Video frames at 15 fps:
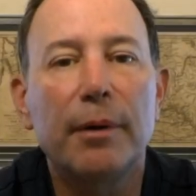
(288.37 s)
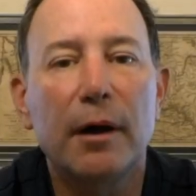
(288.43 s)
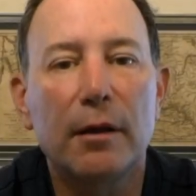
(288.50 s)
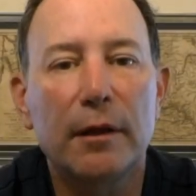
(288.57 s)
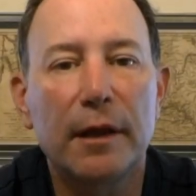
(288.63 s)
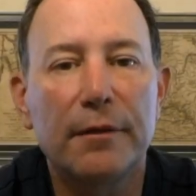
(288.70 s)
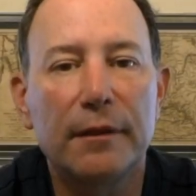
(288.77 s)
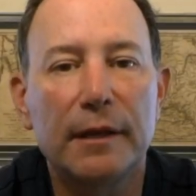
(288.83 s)

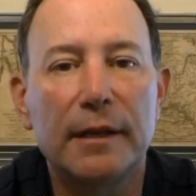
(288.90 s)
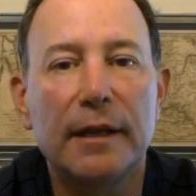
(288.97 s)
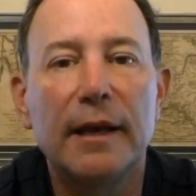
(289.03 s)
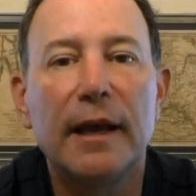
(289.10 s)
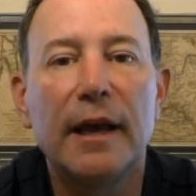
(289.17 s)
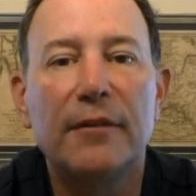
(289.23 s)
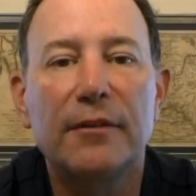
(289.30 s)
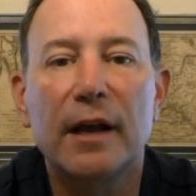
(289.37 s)
polyethylene
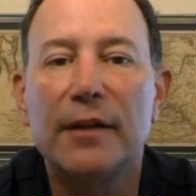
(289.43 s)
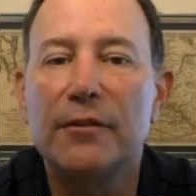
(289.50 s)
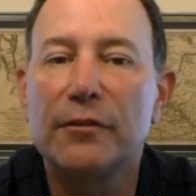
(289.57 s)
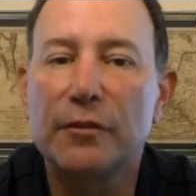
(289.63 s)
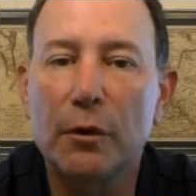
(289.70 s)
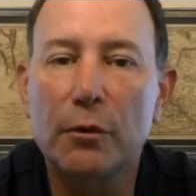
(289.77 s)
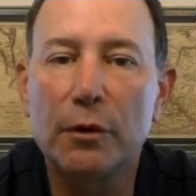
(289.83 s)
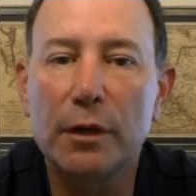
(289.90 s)
has gotten
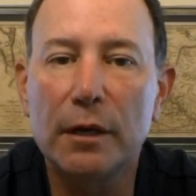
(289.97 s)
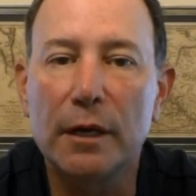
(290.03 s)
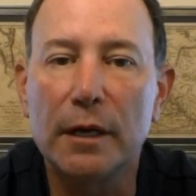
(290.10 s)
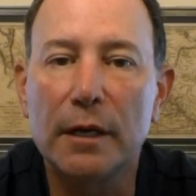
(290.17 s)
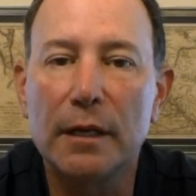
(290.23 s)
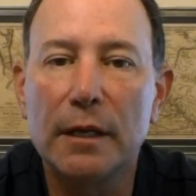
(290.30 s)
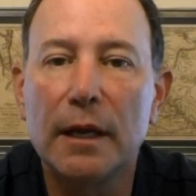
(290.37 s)
so good,